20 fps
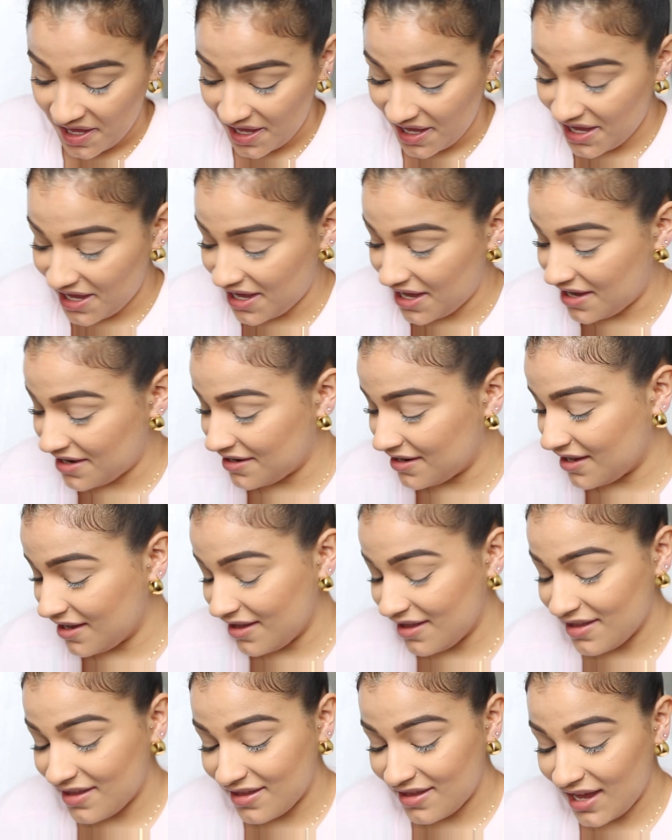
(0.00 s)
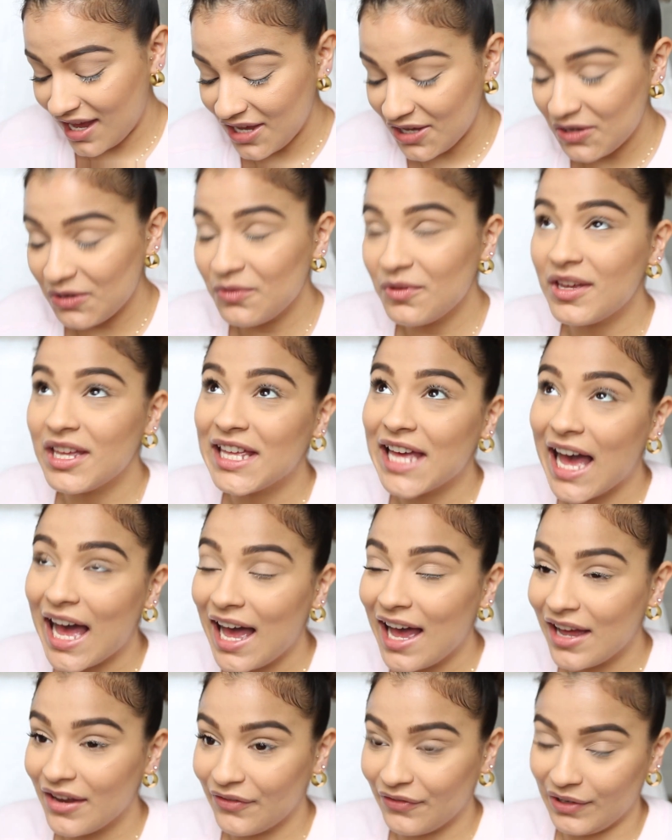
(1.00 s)
And thank you,
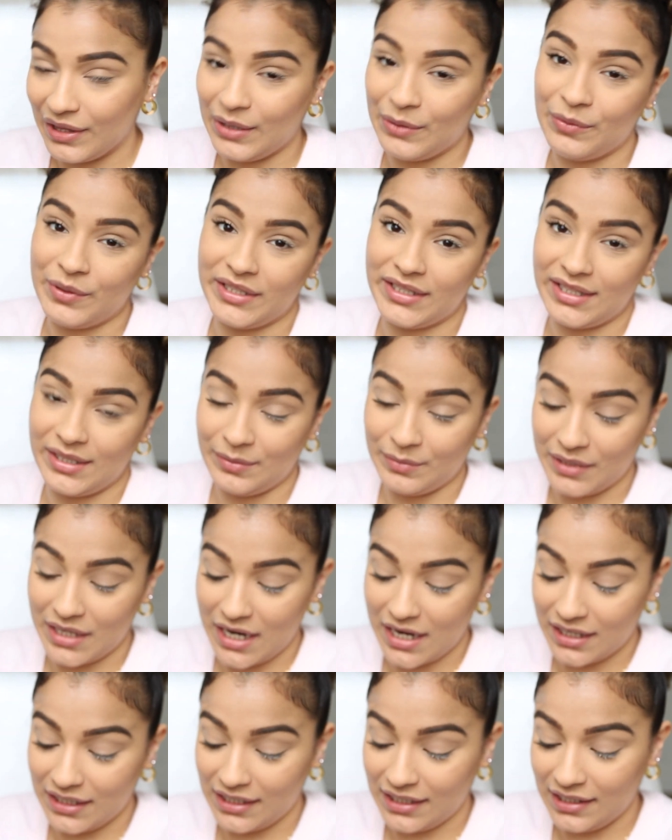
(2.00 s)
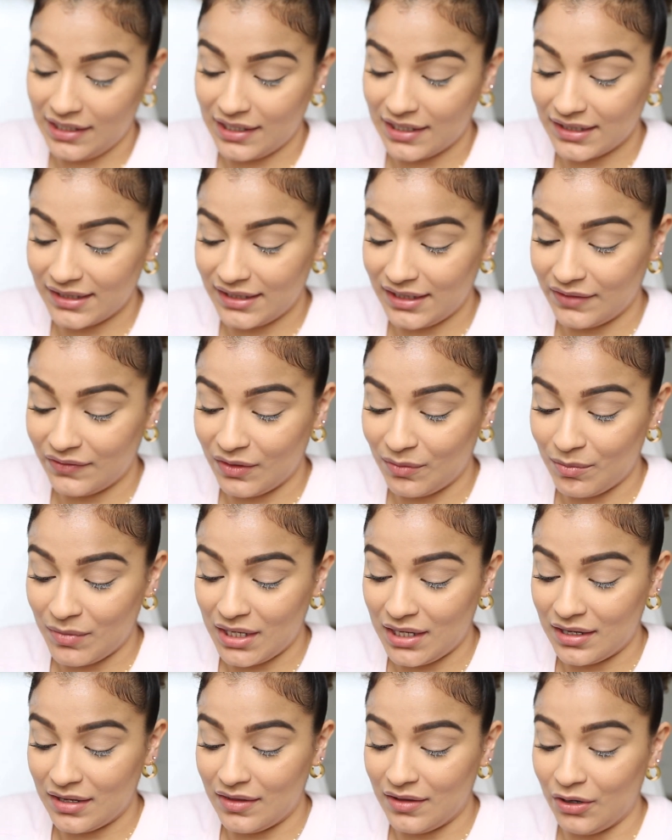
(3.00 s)
God, for the wisdom that He has given
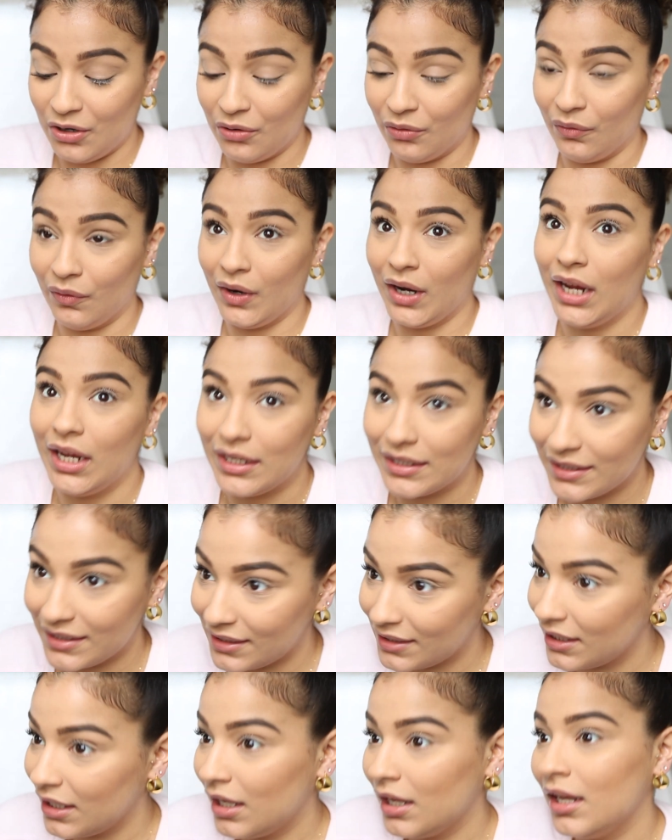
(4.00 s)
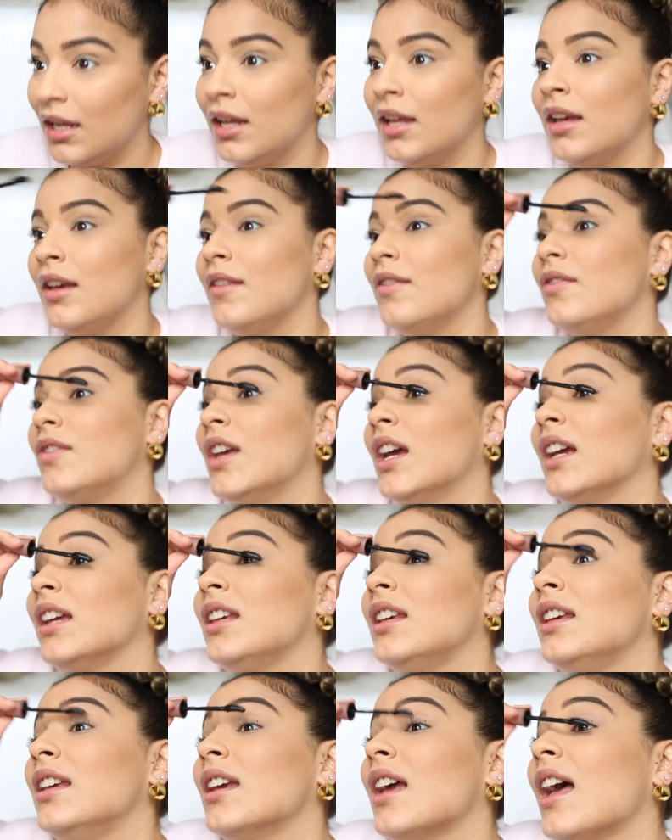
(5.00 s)
me and the grace that
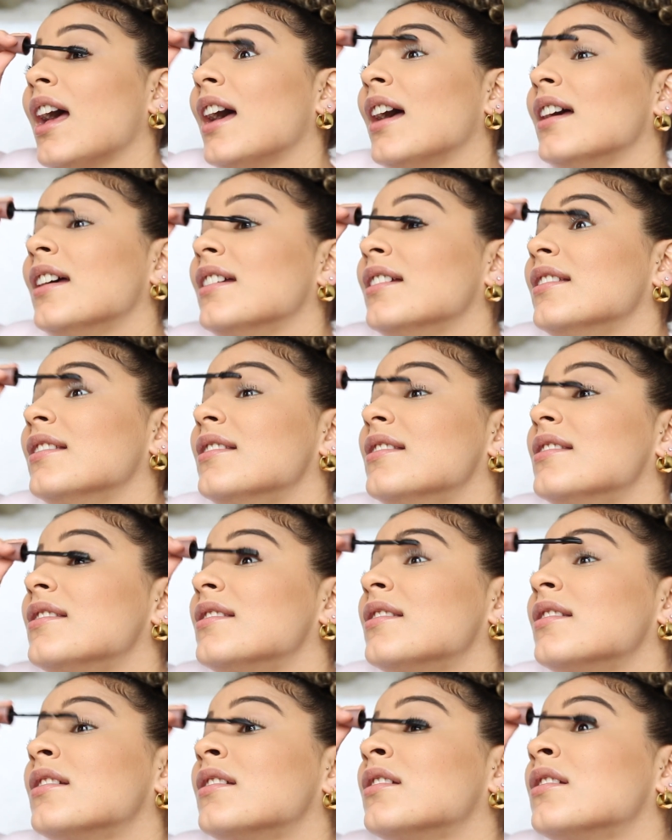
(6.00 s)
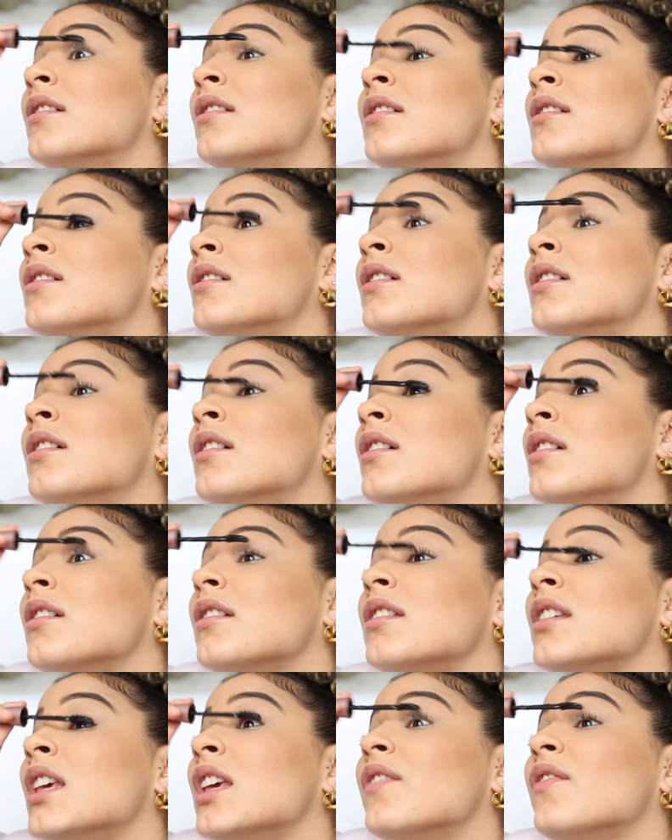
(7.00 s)
He has
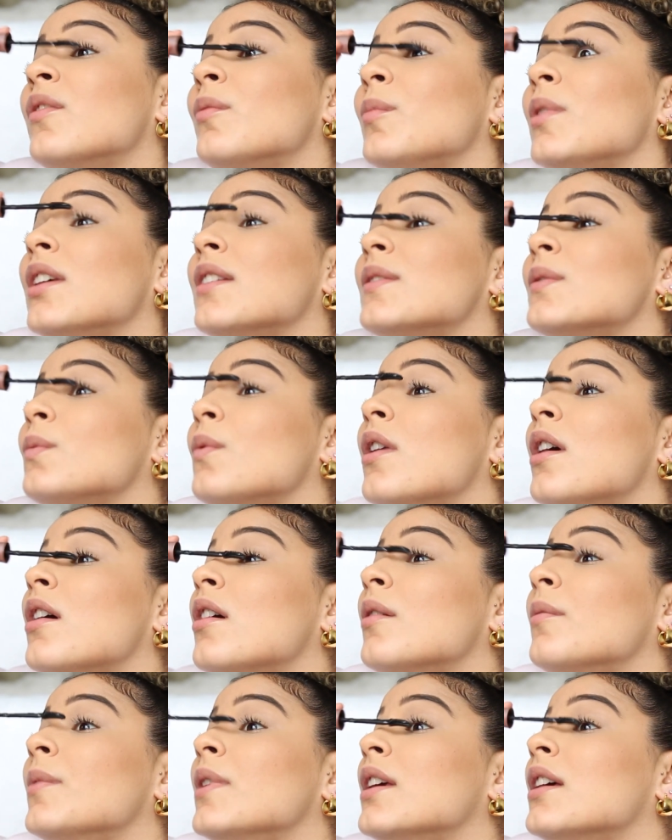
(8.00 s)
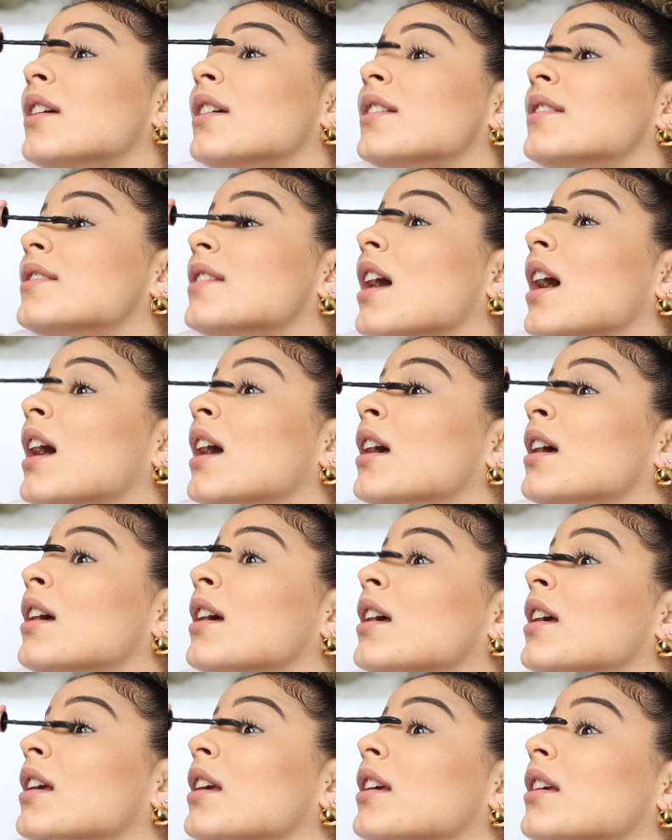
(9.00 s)
given me as well, because
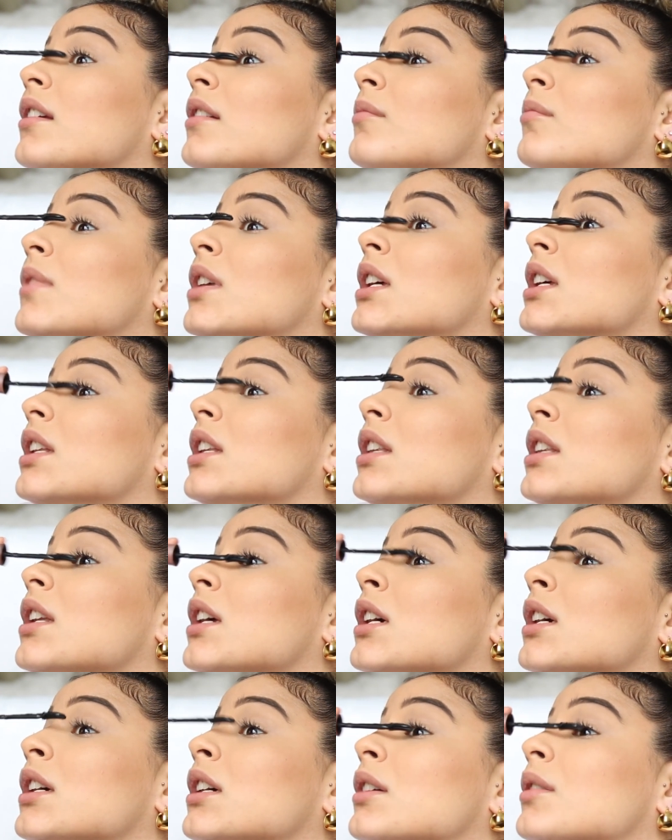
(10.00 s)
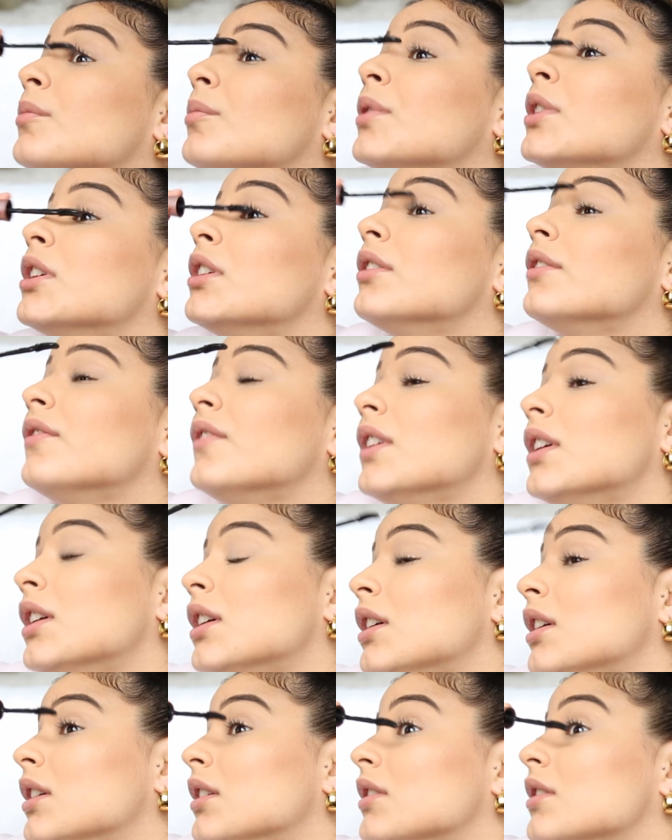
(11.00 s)
I am not
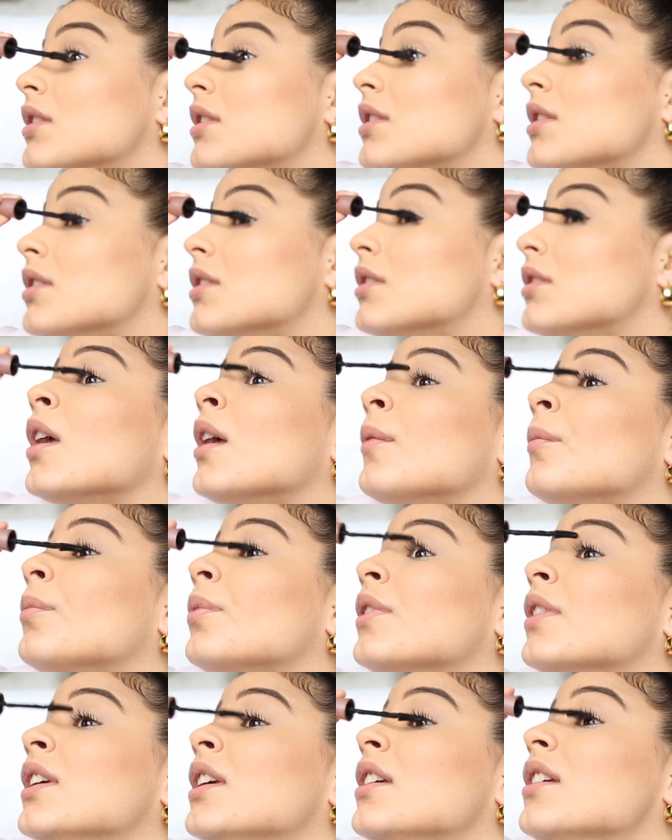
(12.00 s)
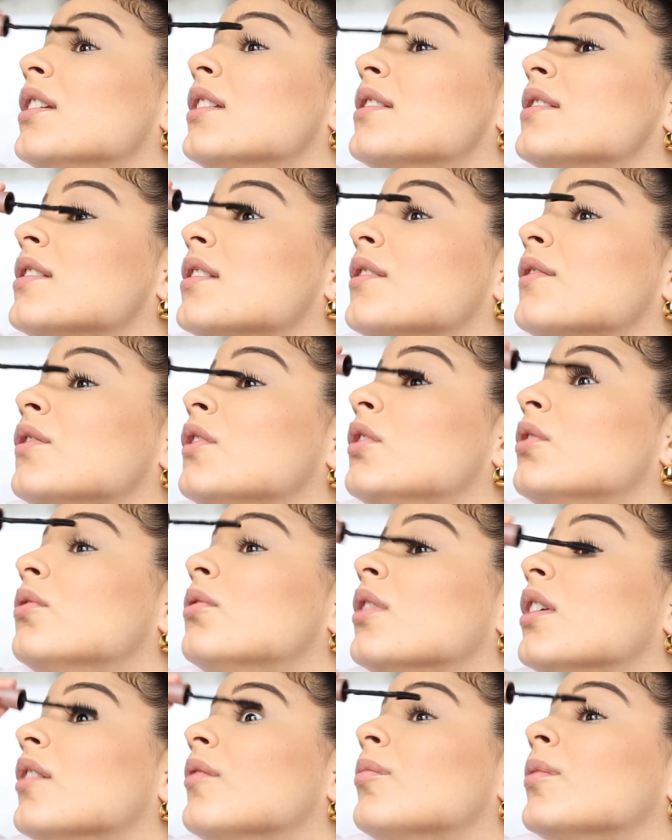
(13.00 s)
perfect. And please, if
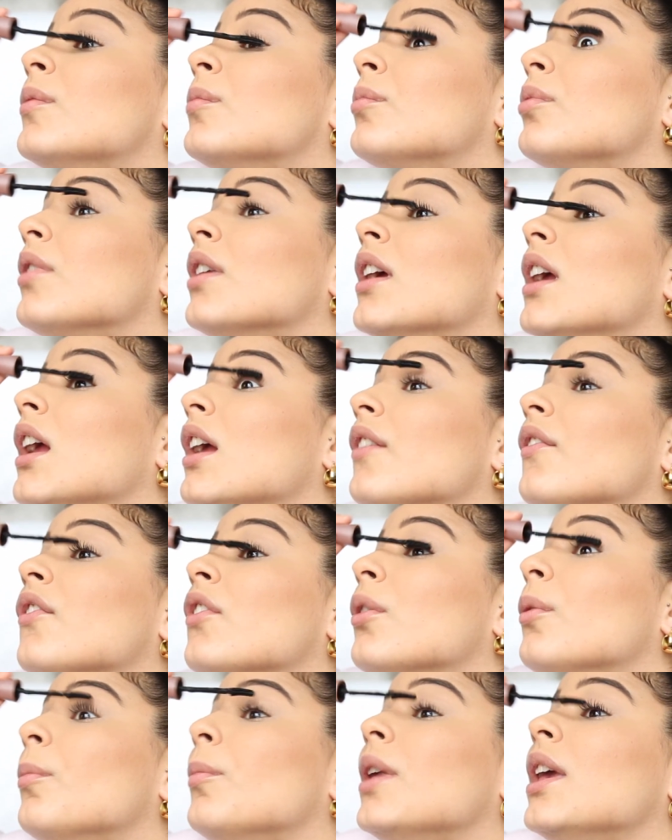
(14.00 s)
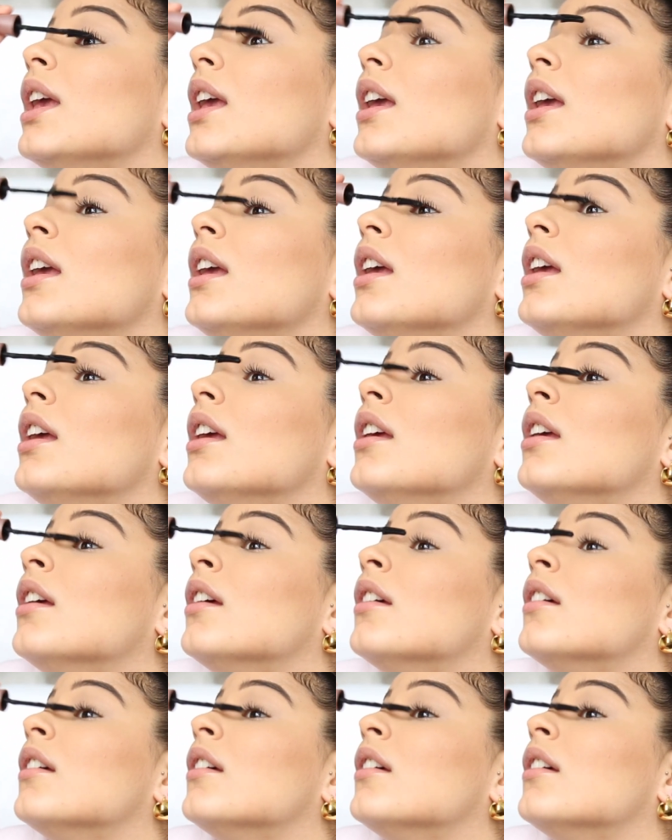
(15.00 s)
you have been praying for me,